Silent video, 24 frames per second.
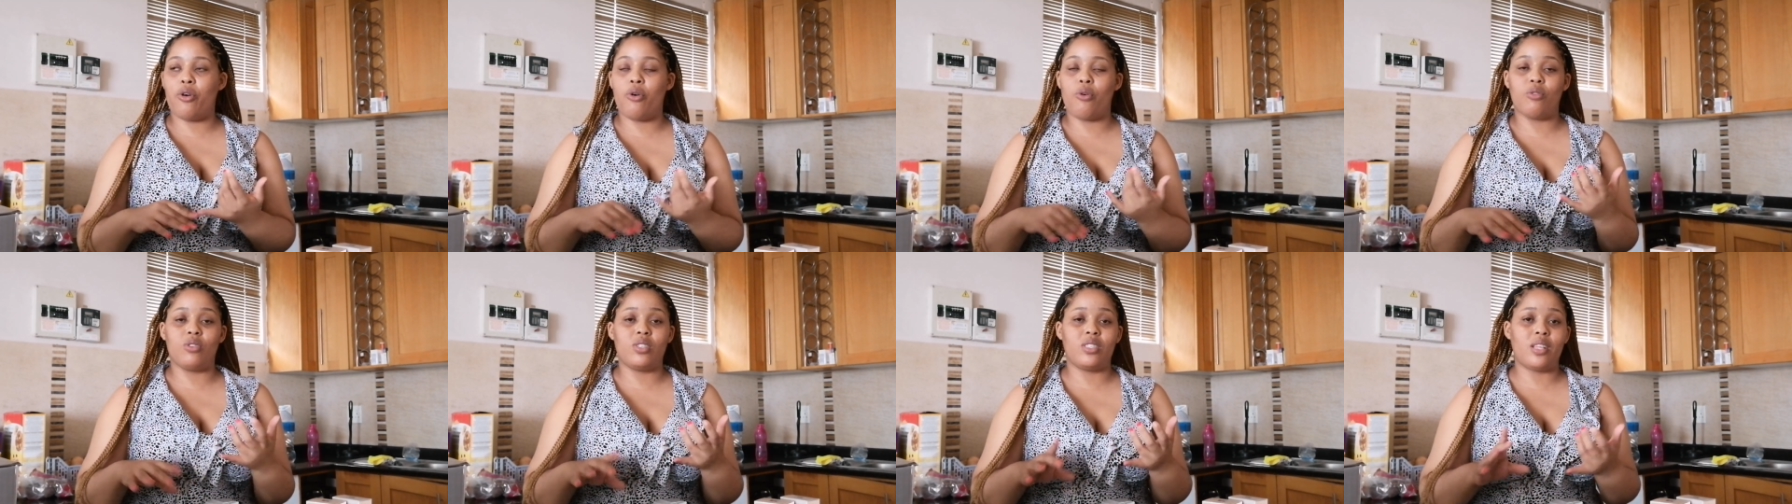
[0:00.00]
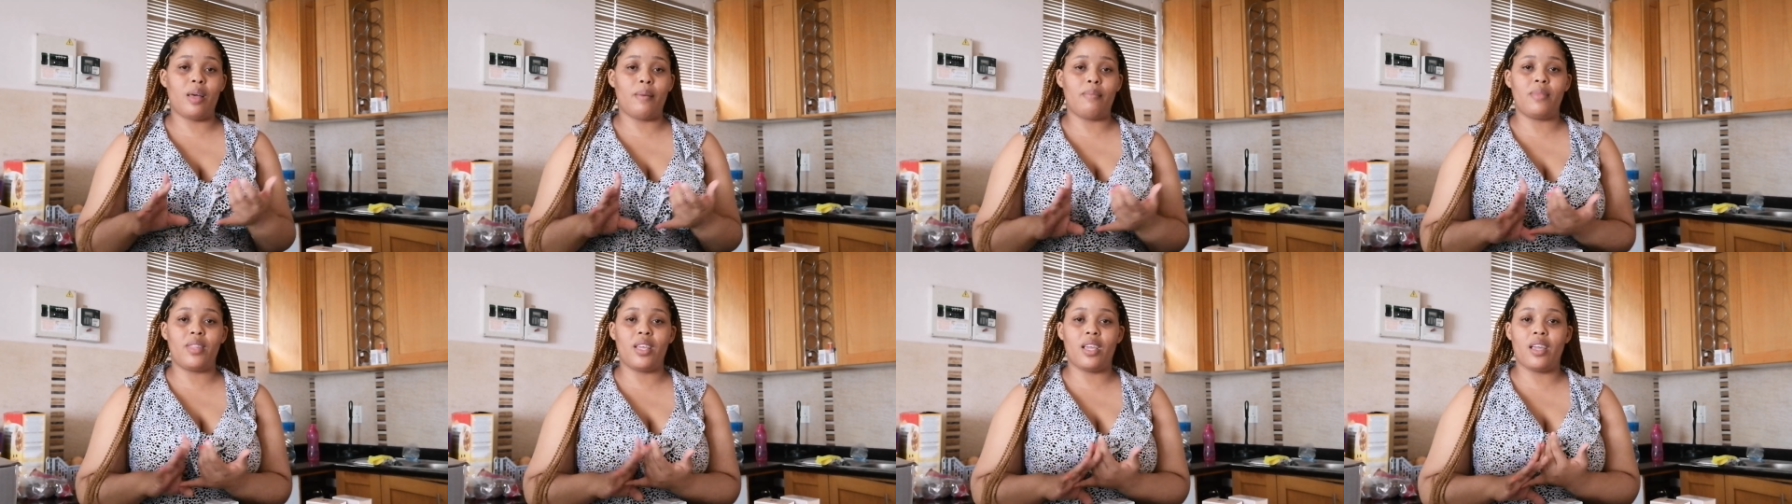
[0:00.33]
or
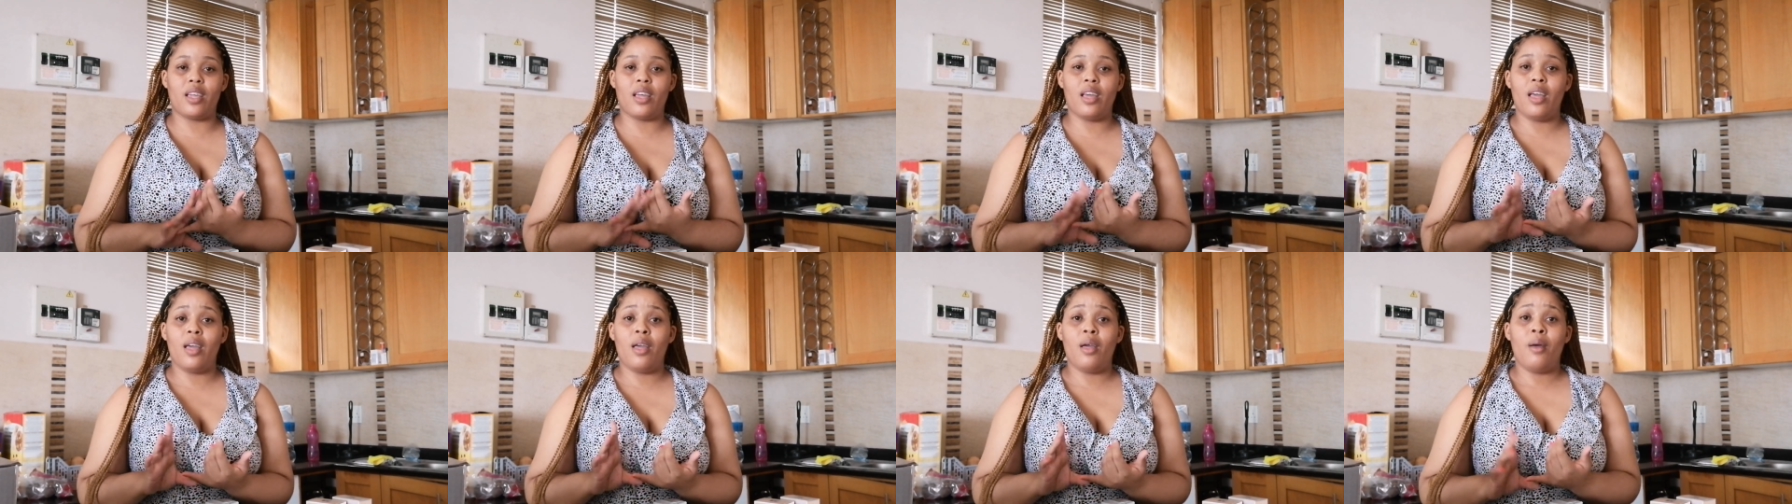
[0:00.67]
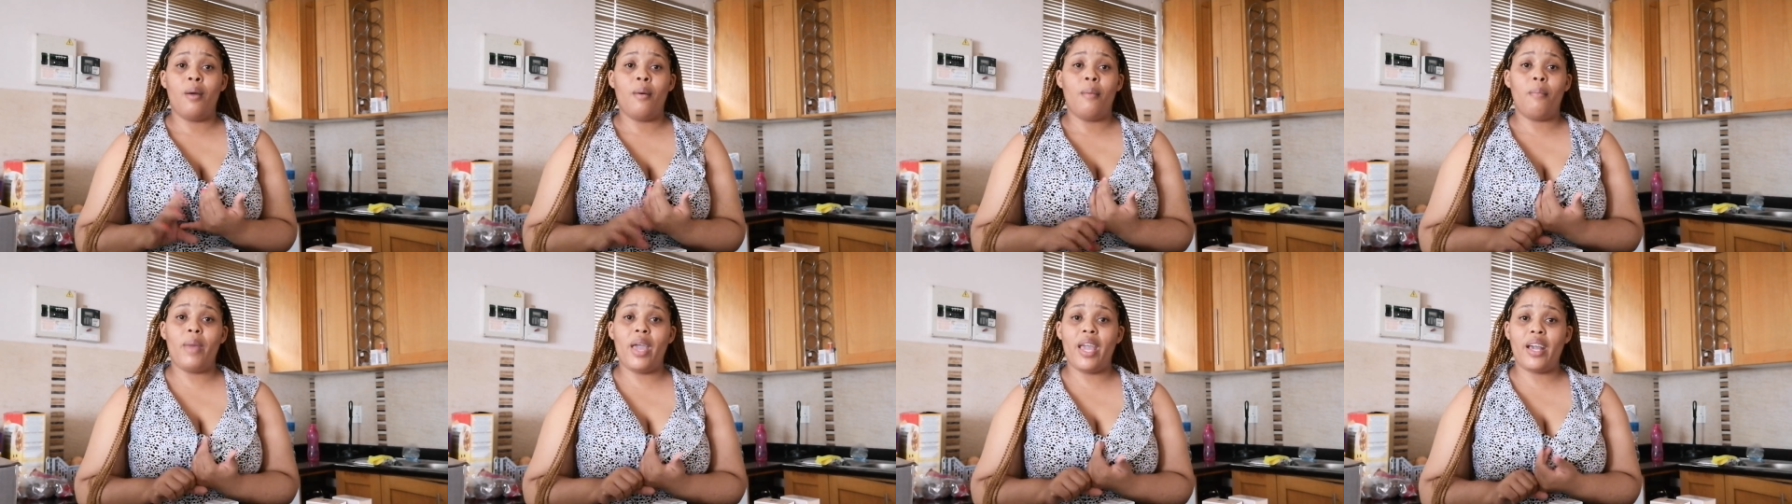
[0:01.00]
something
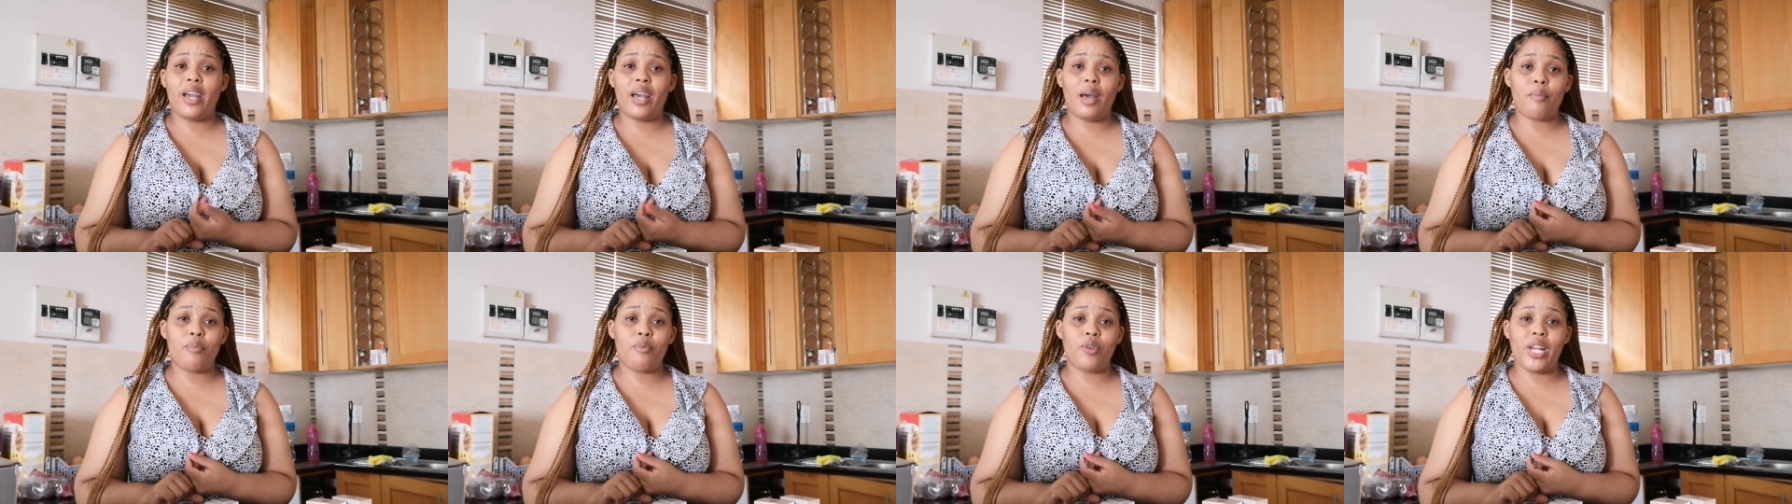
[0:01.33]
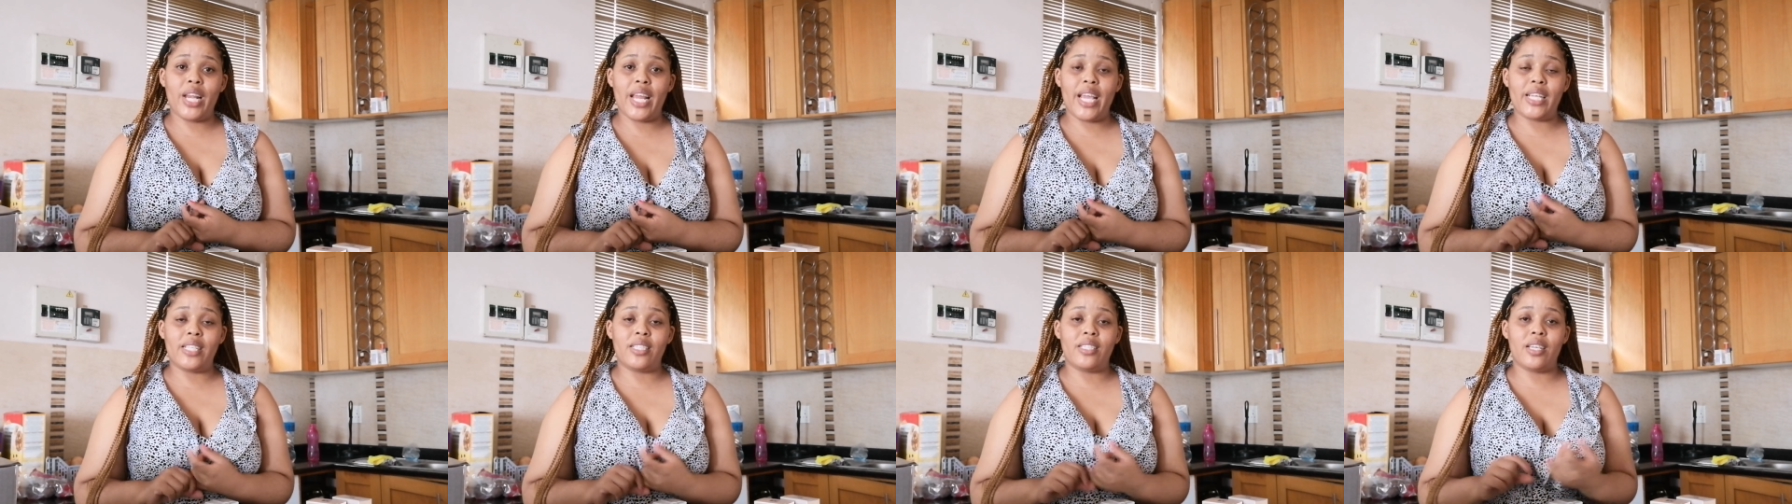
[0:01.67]
makeup
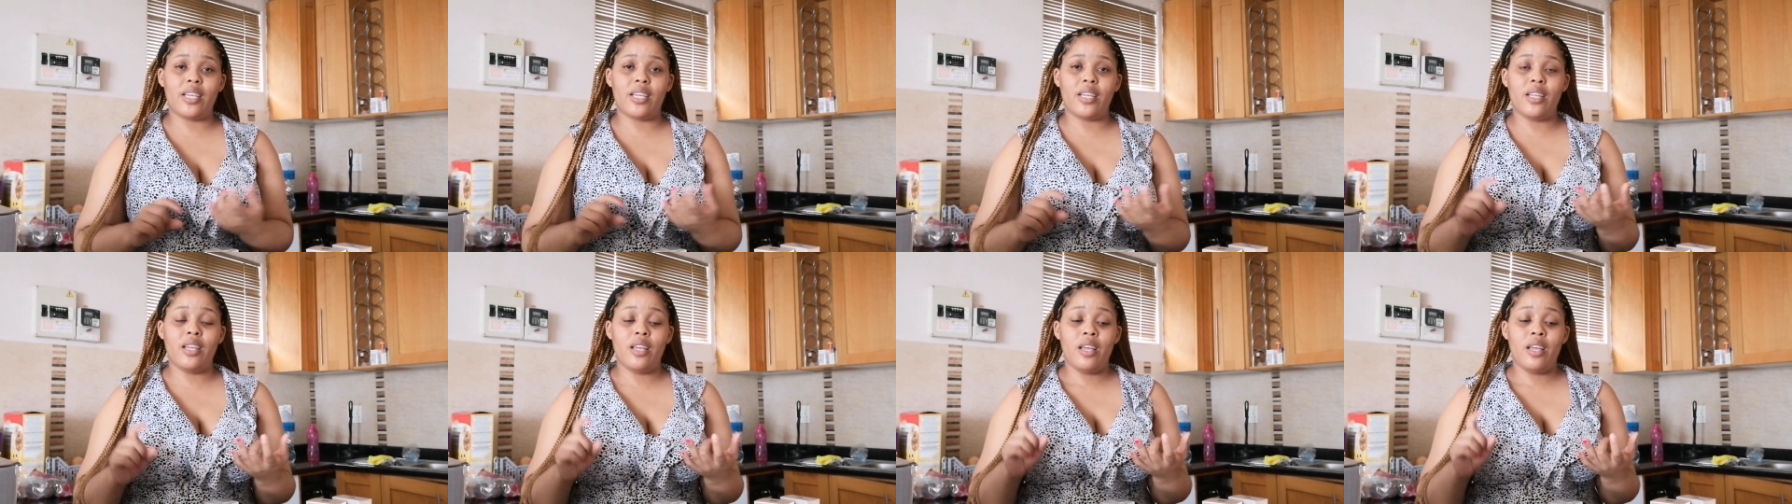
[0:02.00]
related.